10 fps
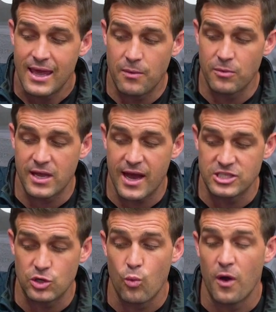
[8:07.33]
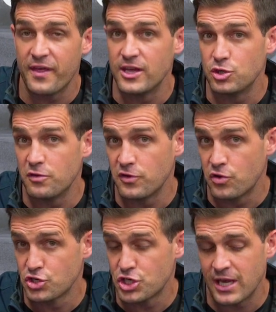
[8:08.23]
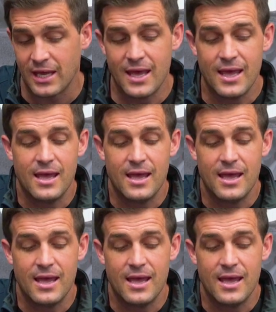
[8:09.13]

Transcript: in regards to what they do for cushioning.